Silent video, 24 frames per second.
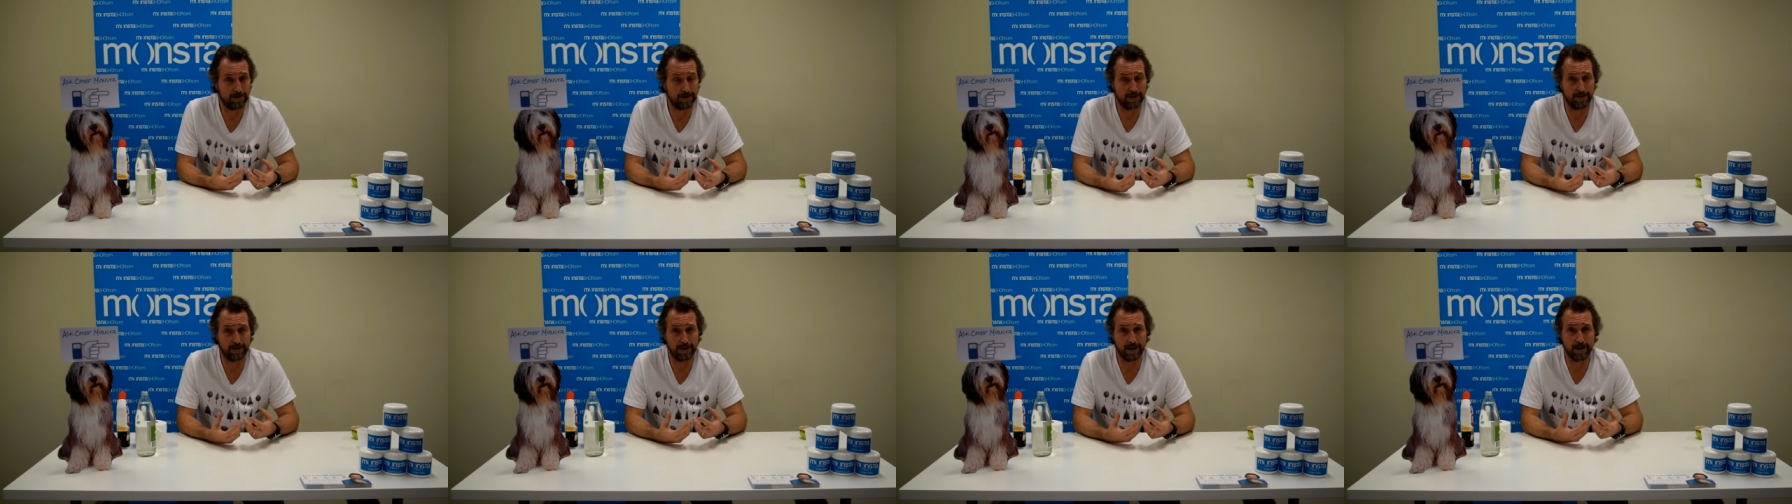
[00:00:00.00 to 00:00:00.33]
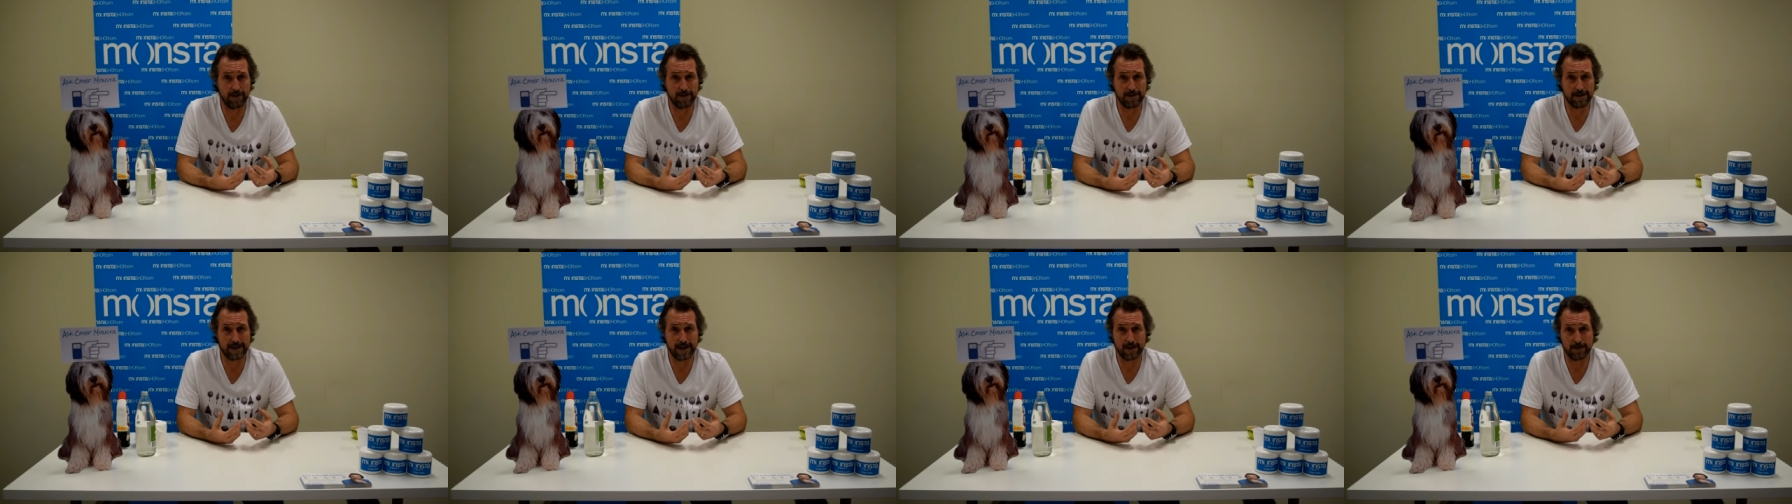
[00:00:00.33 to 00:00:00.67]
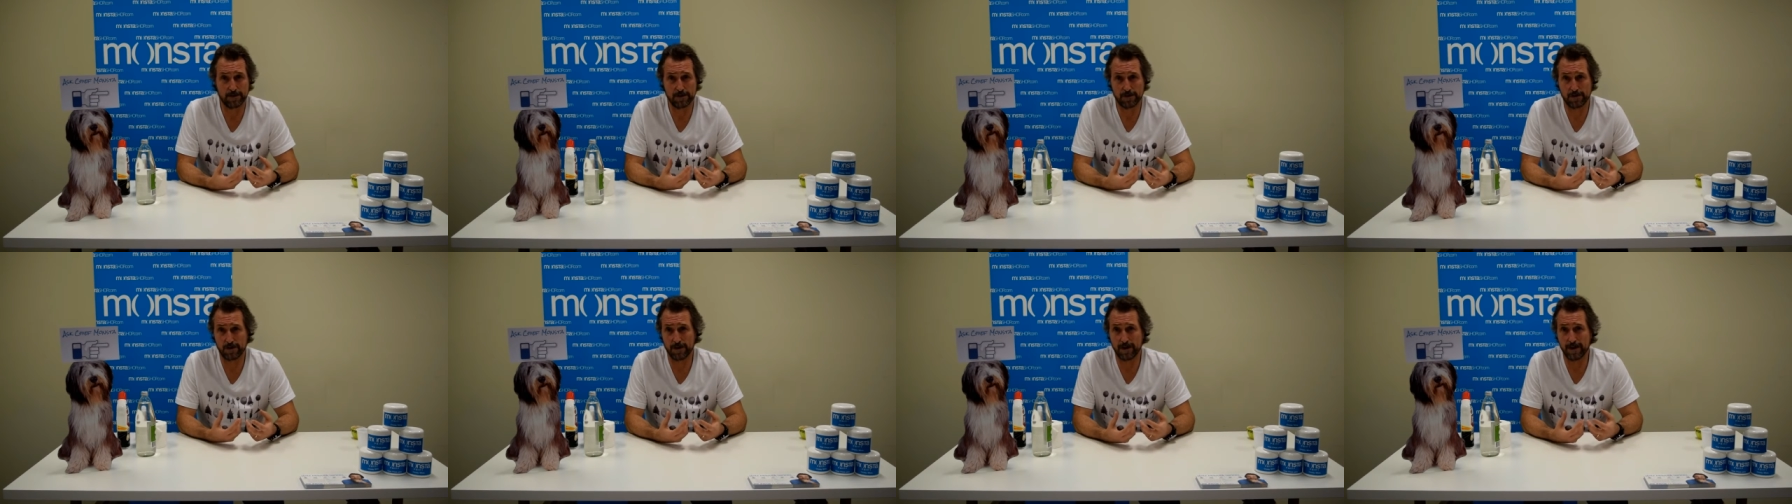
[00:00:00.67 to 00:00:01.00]
if areas aren't
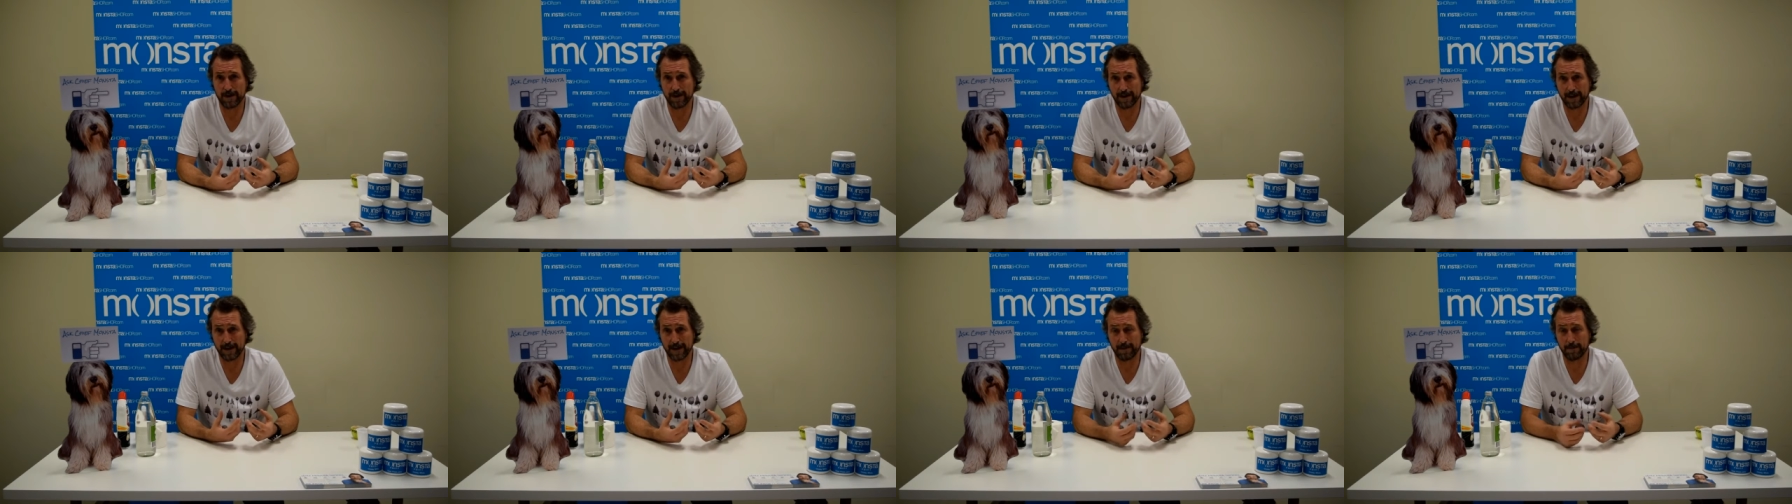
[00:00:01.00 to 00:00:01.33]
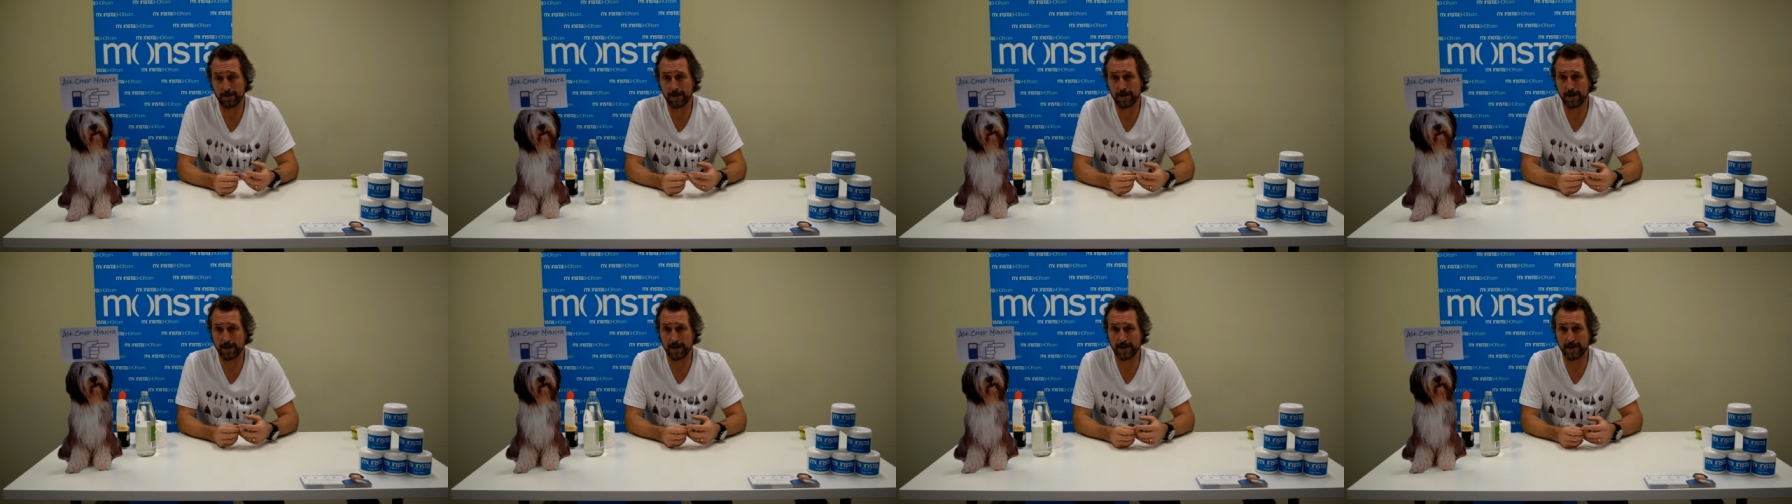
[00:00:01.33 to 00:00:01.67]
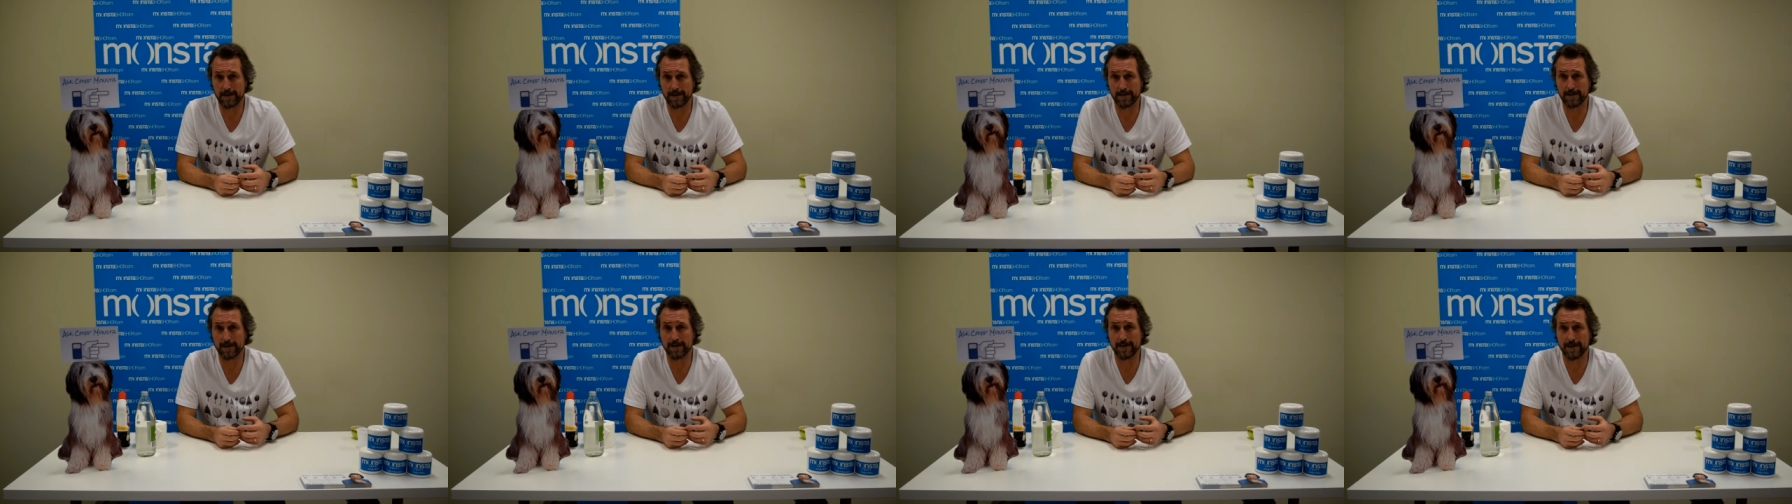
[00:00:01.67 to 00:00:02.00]
dried and kept
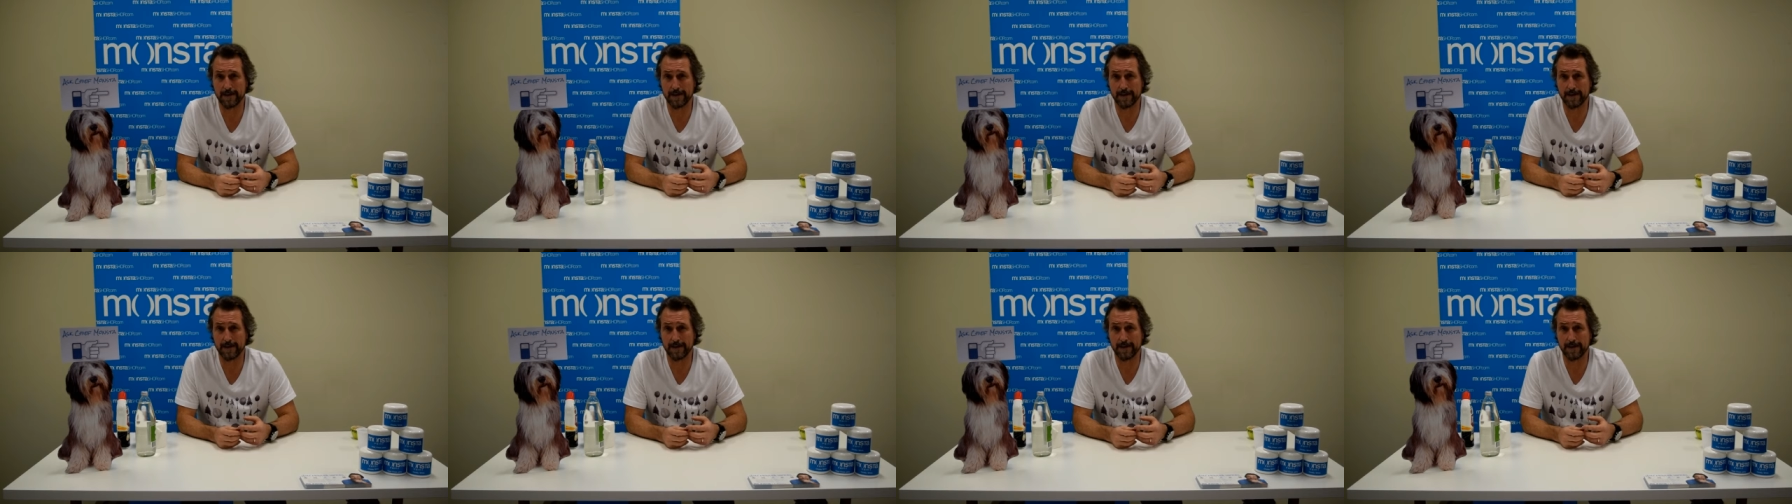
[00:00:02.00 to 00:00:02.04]
clean,